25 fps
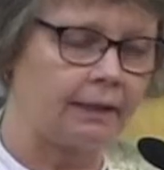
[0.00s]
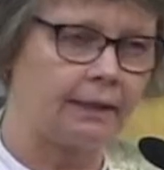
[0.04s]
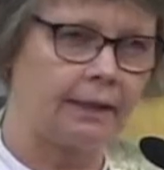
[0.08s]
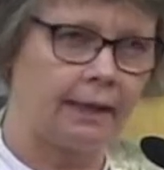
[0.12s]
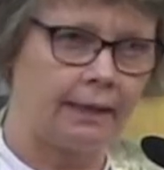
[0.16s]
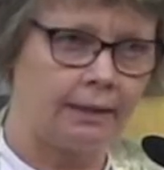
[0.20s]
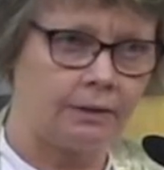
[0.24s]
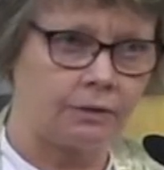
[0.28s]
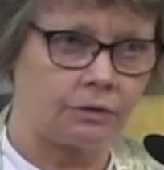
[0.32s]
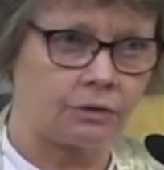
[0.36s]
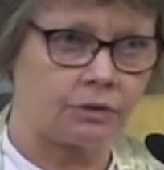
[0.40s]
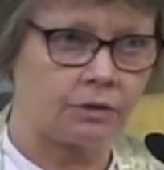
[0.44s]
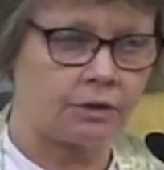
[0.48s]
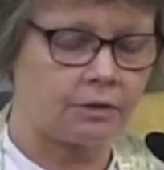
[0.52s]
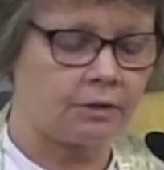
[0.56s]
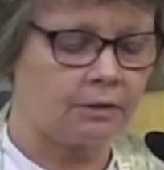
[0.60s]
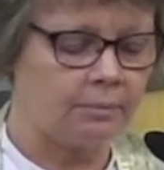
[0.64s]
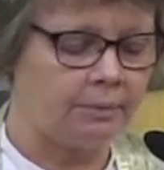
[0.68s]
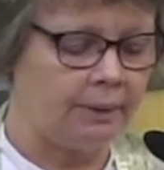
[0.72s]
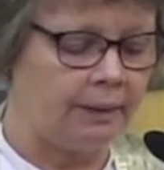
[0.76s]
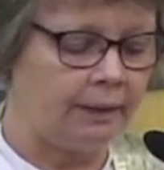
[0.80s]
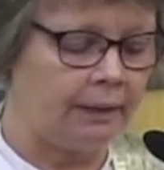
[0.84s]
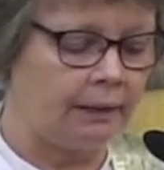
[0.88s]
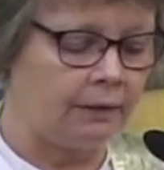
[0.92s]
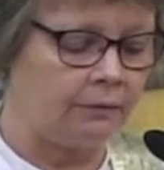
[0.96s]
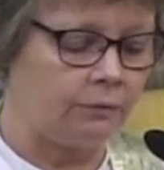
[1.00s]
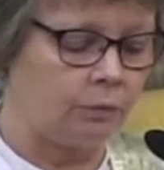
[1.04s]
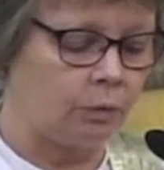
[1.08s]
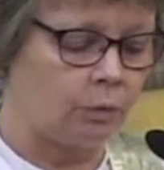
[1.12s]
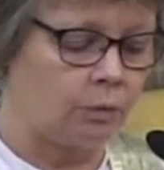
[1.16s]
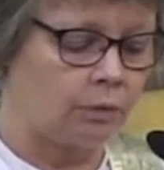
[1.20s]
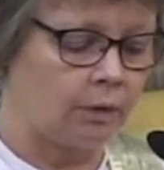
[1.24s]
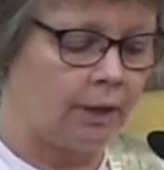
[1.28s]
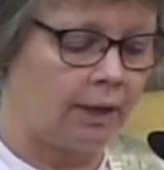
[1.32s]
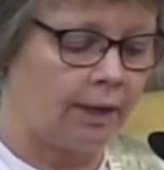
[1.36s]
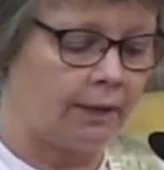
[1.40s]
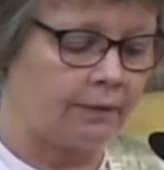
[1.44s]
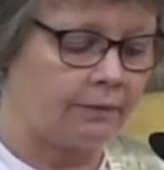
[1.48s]
against the being of all
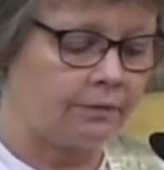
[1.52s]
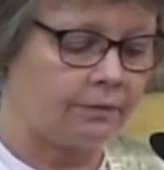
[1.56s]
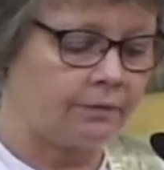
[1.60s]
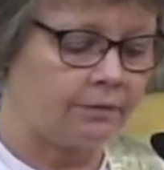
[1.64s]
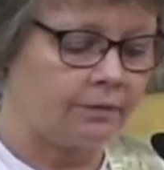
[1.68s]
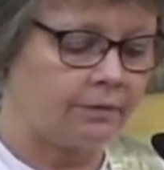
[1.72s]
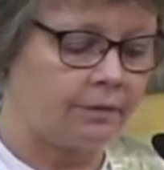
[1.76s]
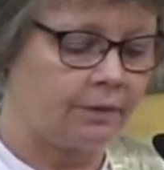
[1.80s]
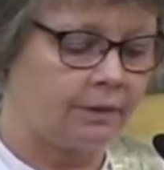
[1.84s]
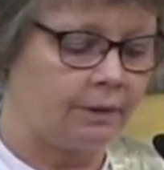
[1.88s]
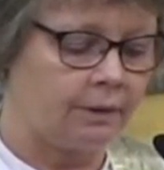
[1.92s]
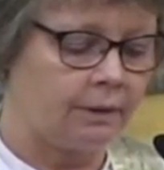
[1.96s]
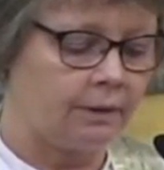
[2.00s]
life.